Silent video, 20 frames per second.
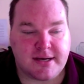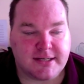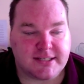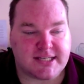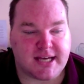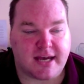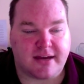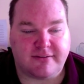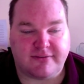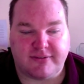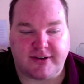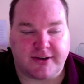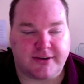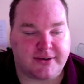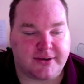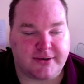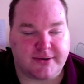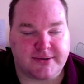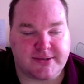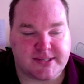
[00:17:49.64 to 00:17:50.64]
take
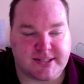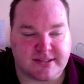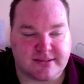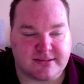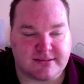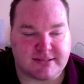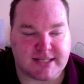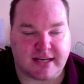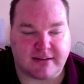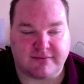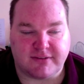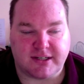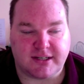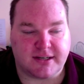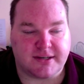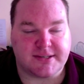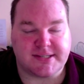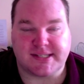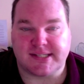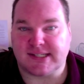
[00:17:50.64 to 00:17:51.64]
photos and take
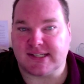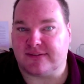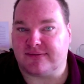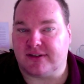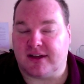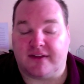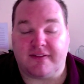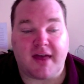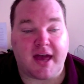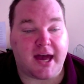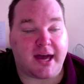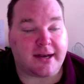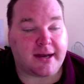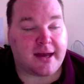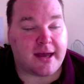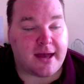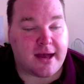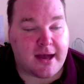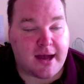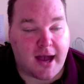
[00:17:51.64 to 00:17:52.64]
videos and stuff like that.
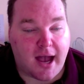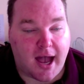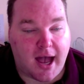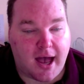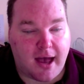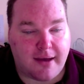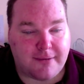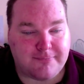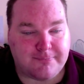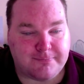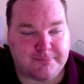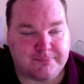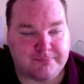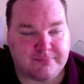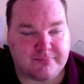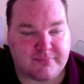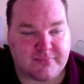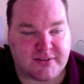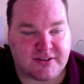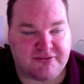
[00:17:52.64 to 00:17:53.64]

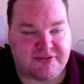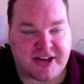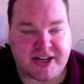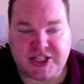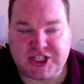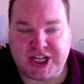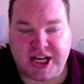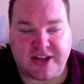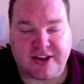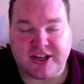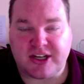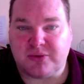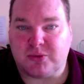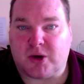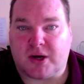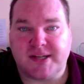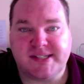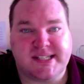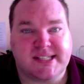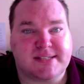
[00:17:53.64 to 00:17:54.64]

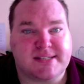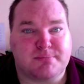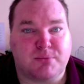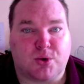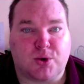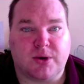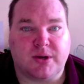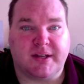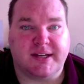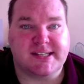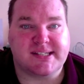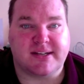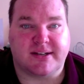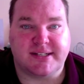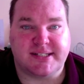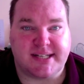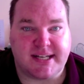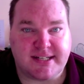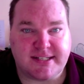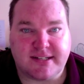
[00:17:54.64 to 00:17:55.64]
Functionality-wise, it's more or less
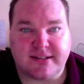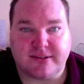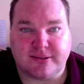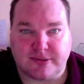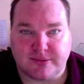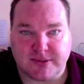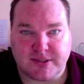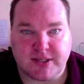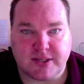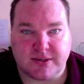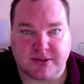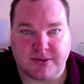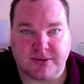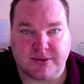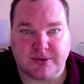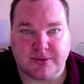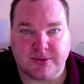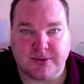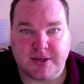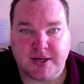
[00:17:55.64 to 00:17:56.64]
identical
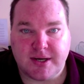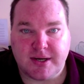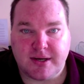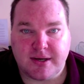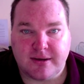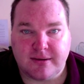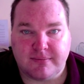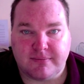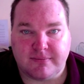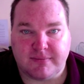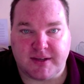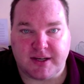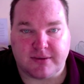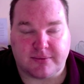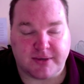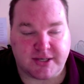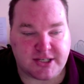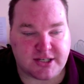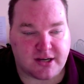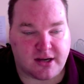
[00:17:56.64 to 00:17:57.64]
to the
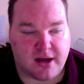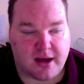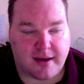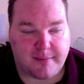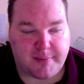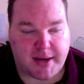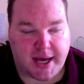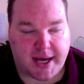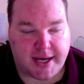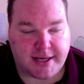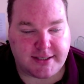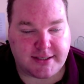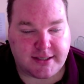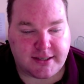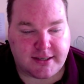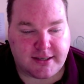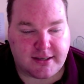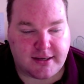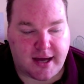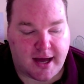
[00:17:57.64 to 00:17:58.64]
original iPad.
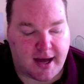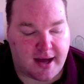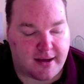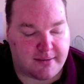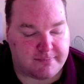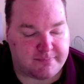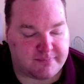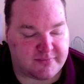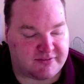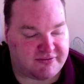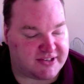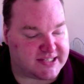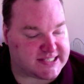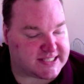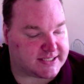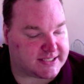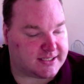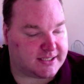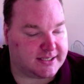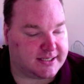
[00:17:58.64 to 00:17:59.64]

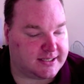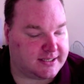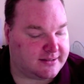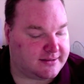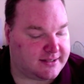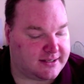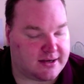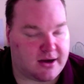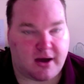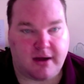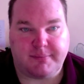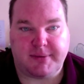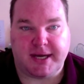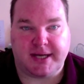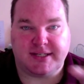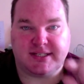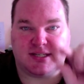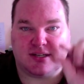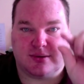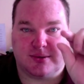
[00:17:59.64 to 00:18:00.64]
Physically, the
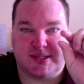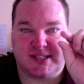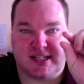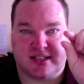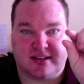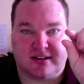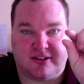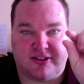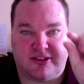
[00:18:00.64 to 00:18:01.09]
iPad 2 is a little